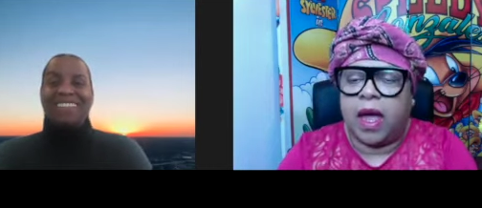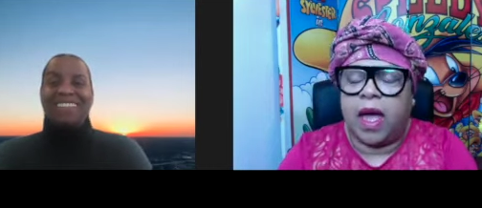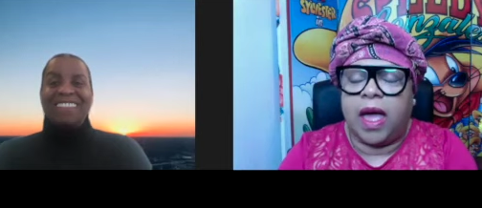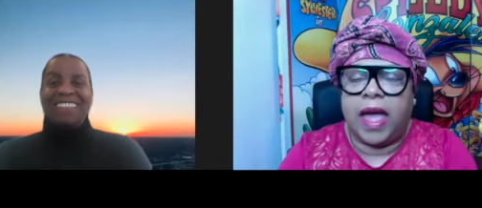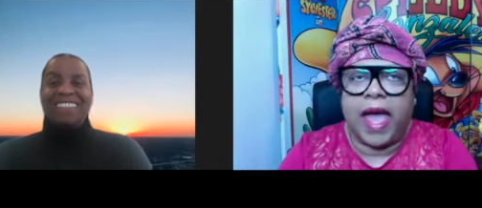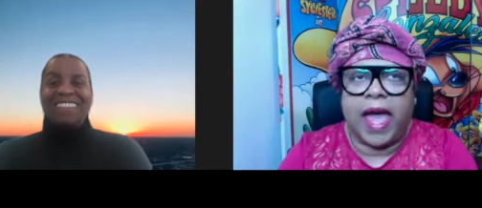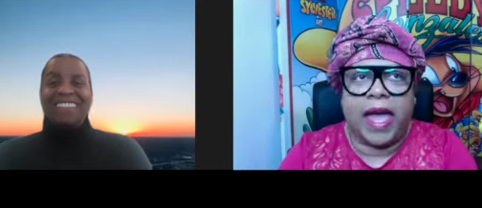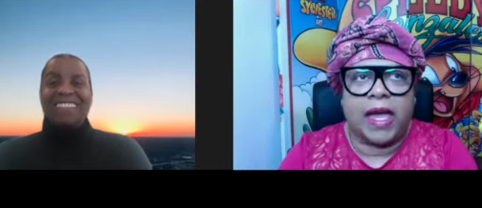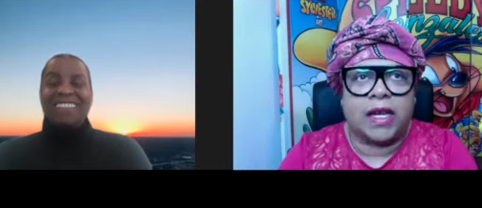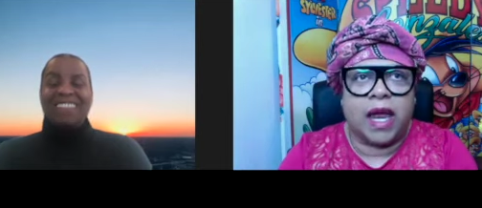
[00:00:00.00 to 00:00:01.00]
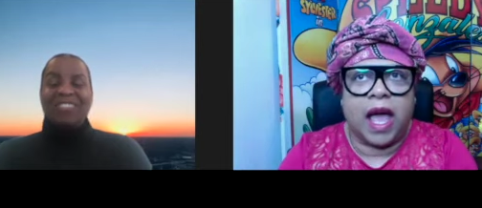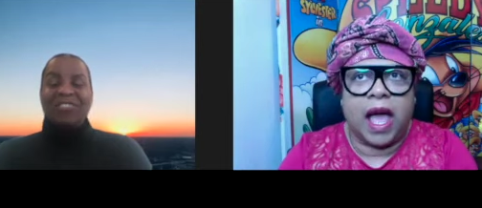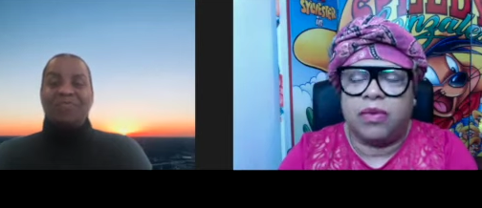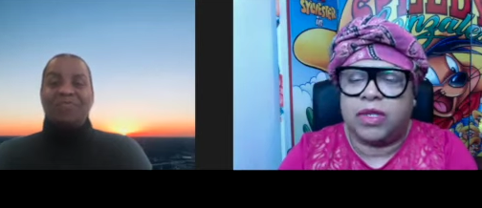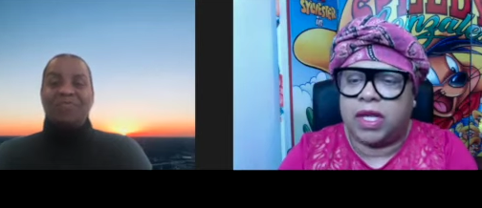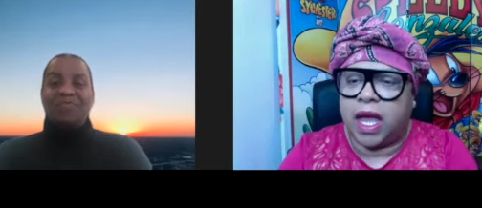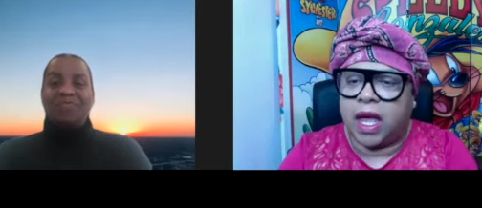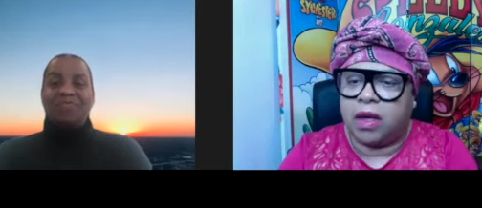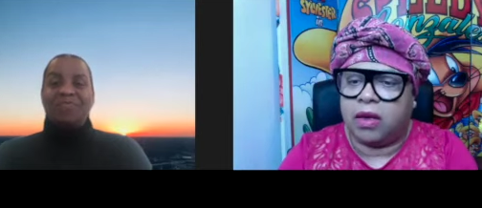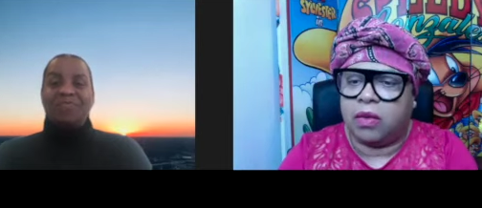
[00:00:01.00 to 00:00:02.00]
Speaker 1: And I was
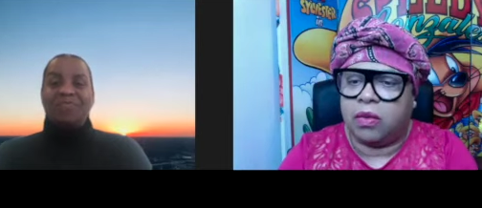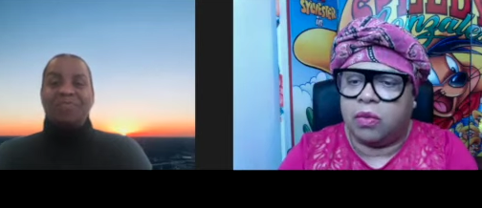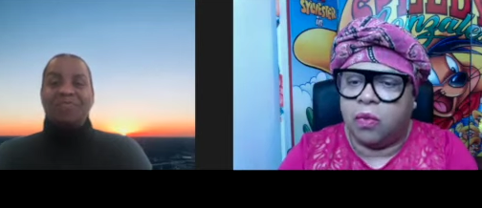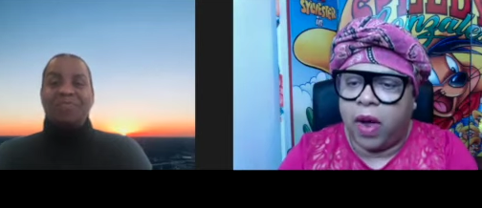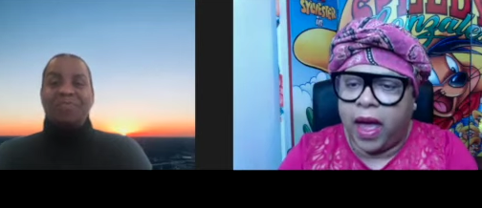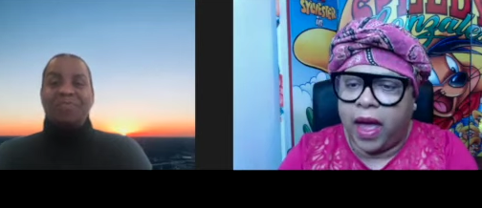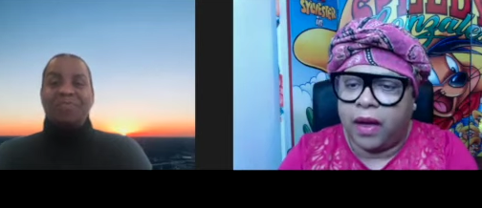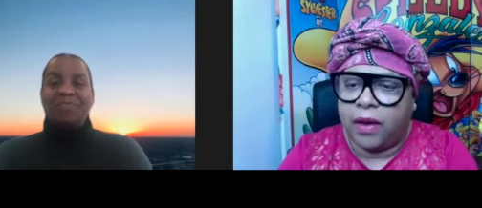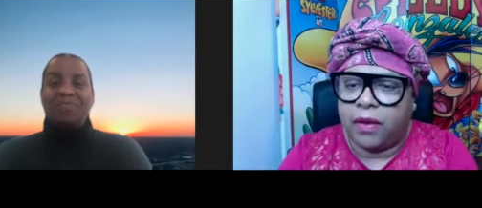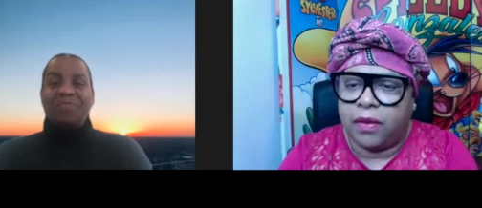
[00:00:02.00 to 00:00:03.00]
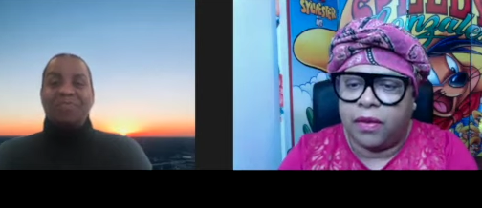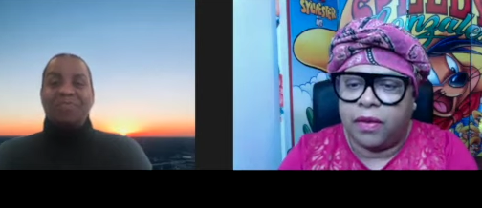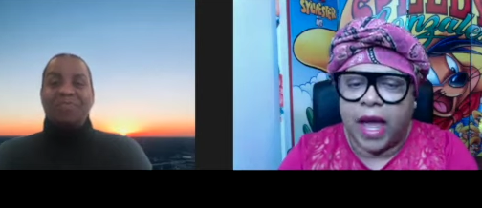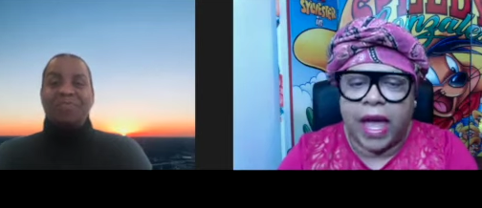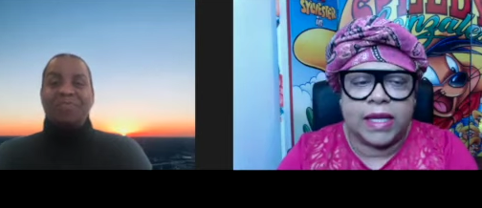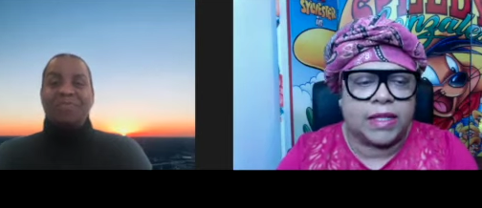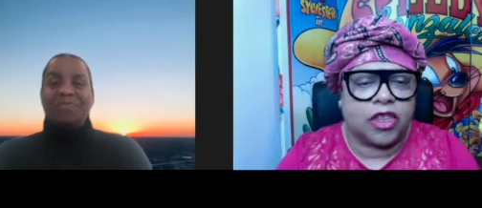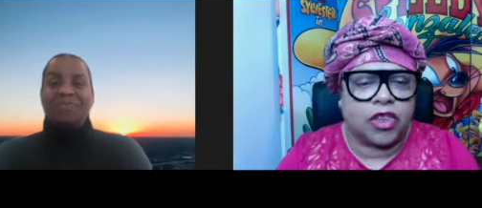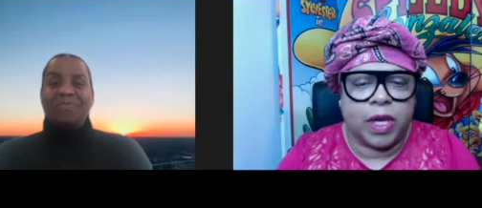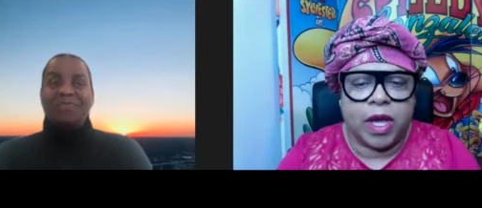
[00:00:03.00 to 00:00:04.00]
like, wow, I had
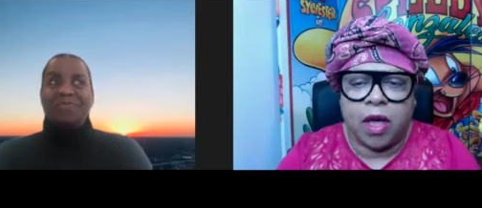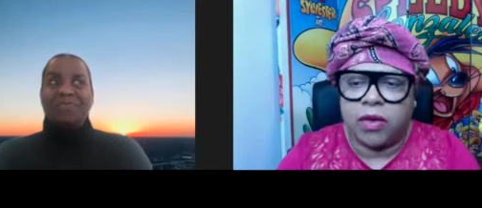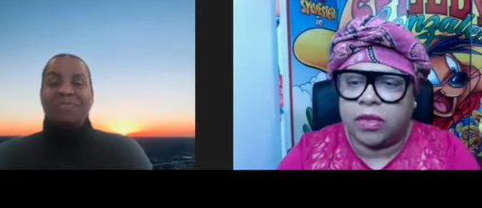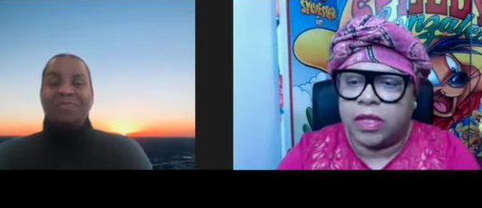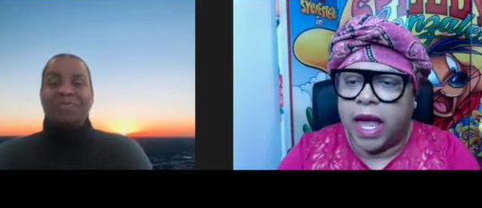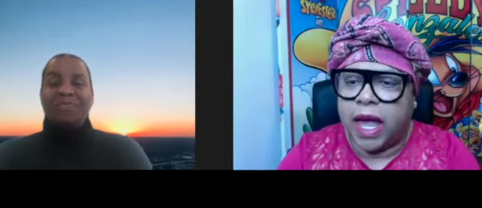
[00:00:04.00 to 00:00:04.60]
set 3 goals.